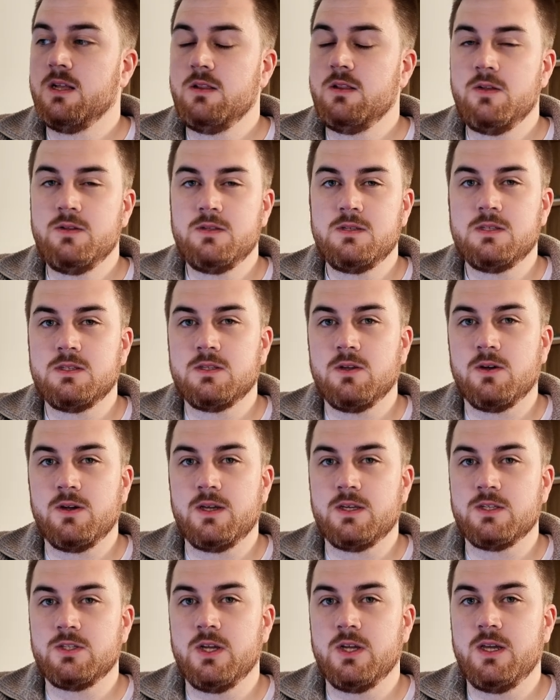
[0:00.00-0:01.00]
London Stock
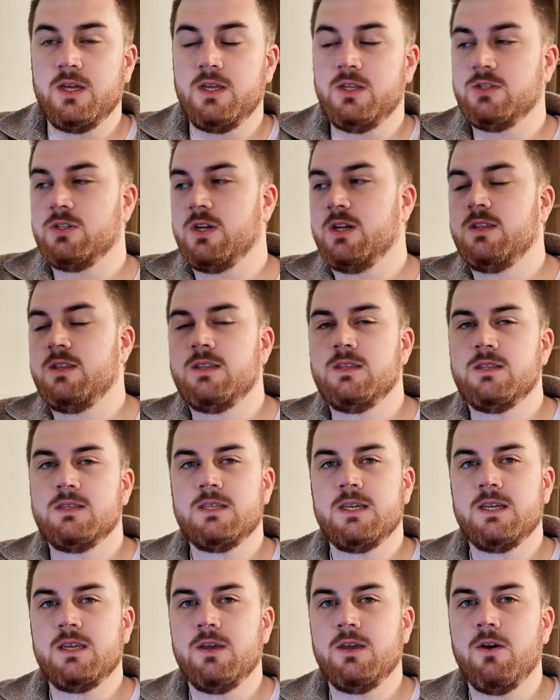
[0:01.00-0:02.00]
Exchange and then the
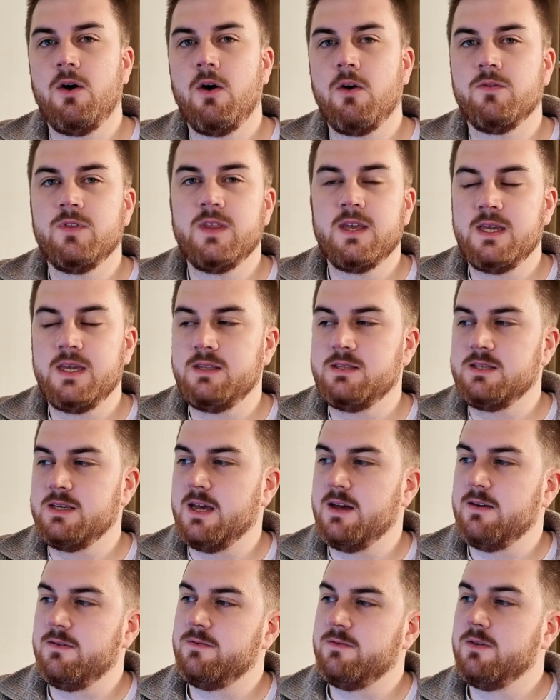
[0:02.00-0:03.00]
ticker of the
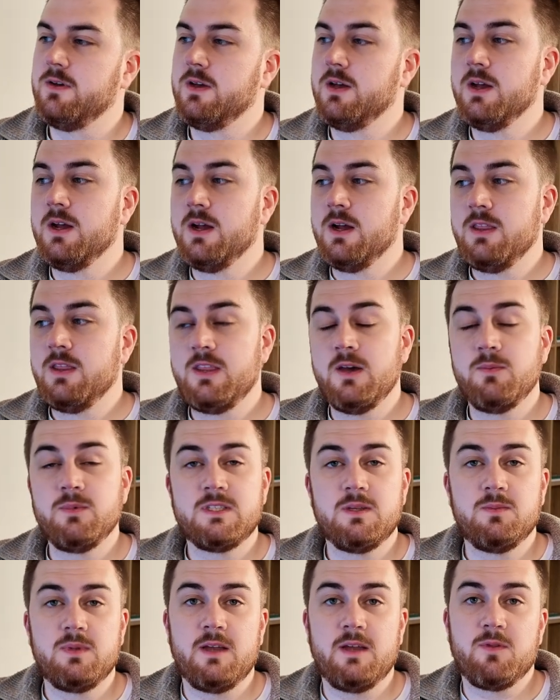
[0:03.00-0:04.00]
ETF. Then we
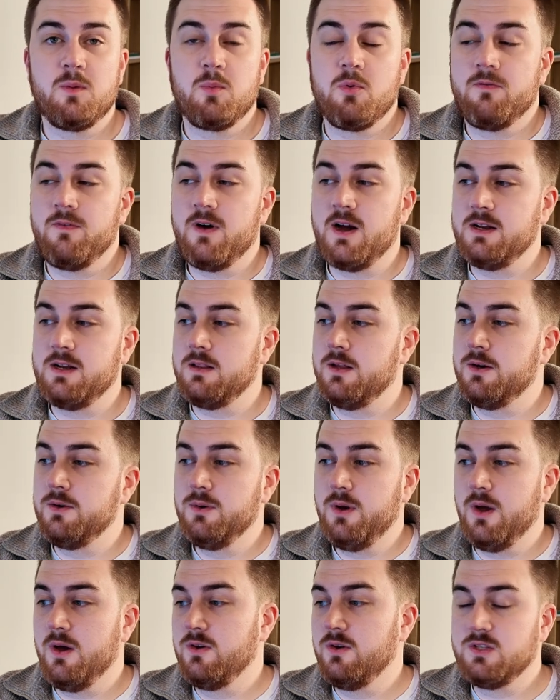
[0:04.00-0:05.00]
simply have the provider
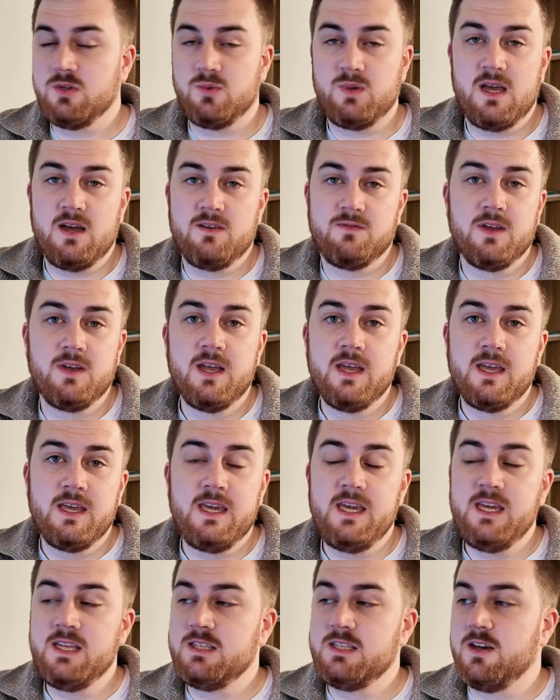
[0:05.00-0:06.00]
logo. So we have
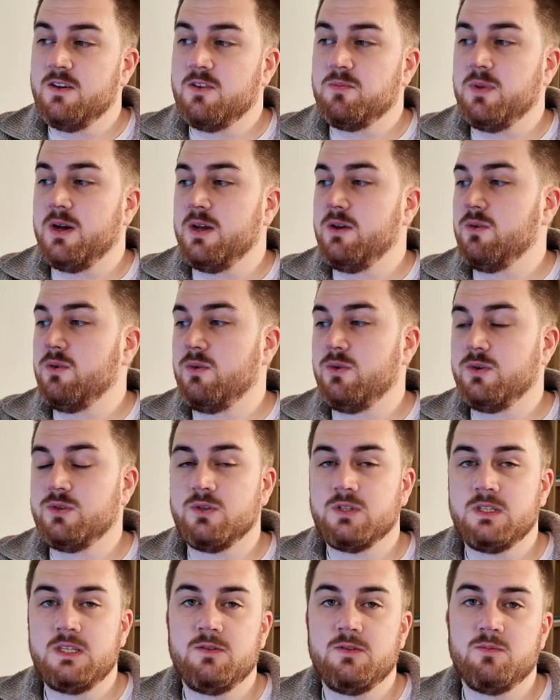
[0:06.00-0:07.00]
ETFs by all
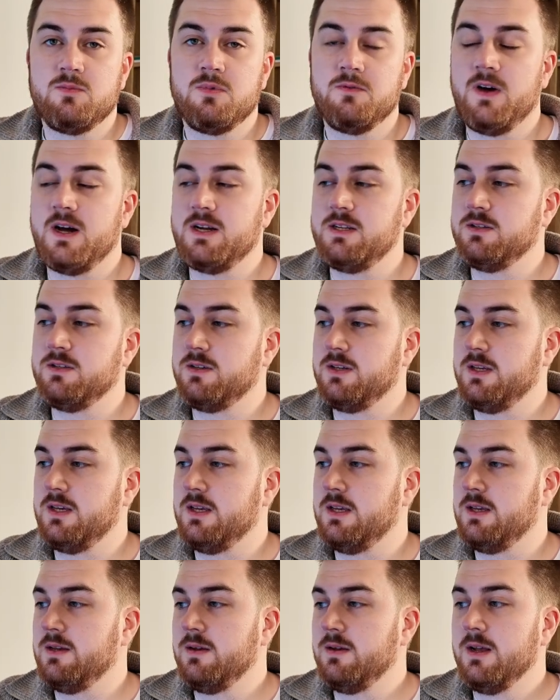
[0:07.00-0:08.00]
sorts of different providers on
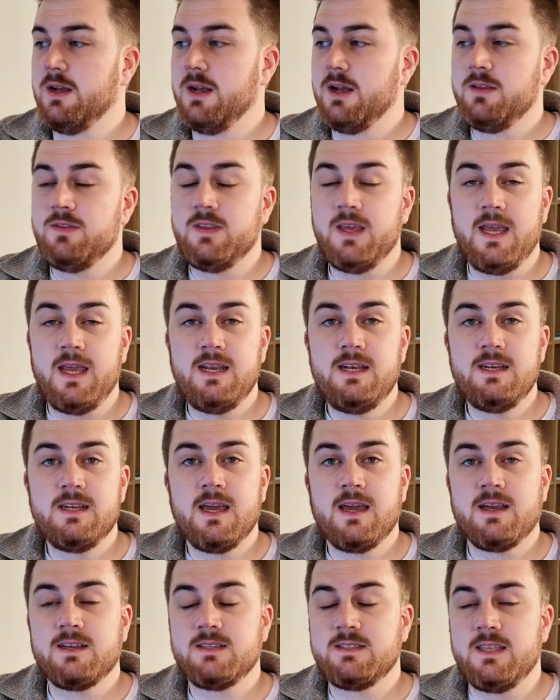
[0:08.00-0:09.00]
here. The
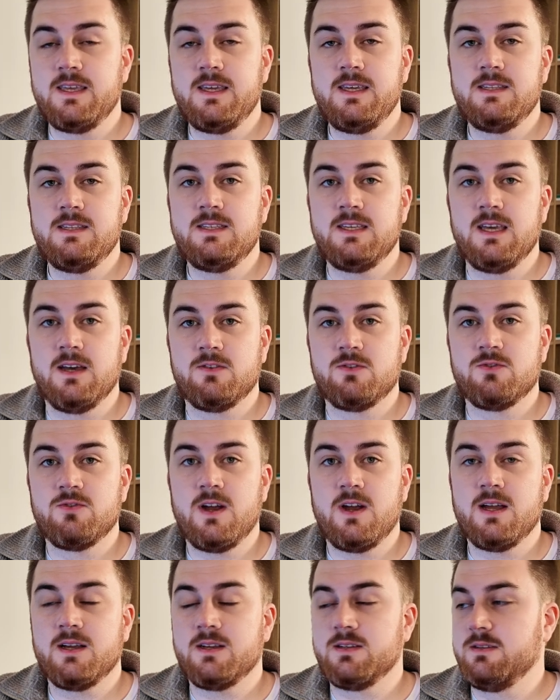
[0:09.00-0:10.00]
index, the ETF
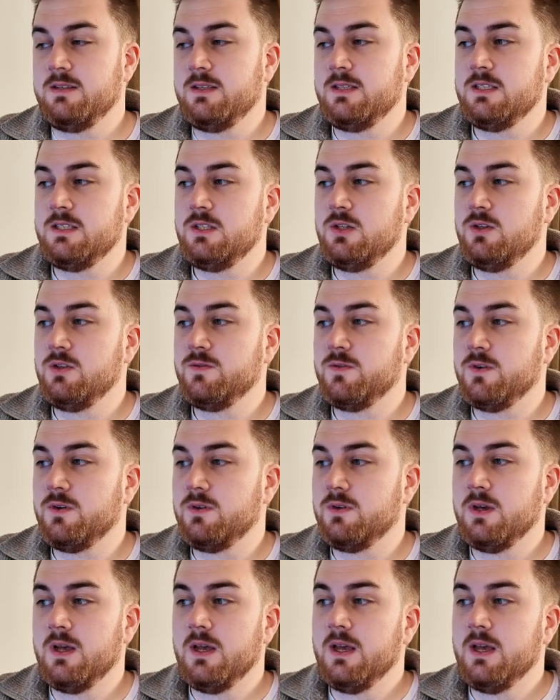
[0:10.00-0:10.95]
track. So this is useful